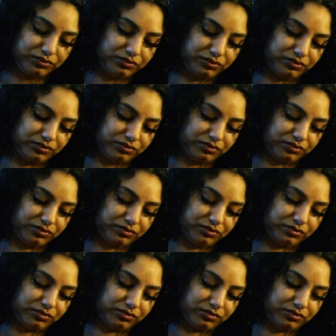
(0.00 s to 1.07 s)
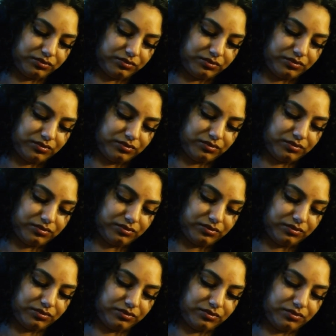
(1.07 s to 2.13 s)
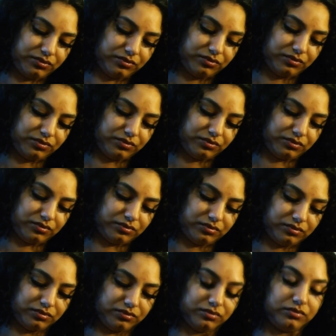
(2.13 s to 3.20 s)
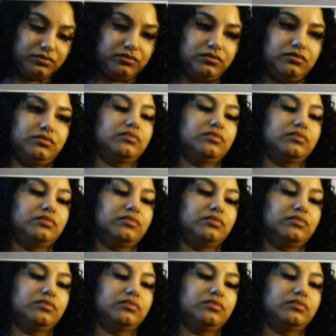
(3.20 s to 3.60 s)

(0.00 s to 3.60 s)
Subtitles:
(silent)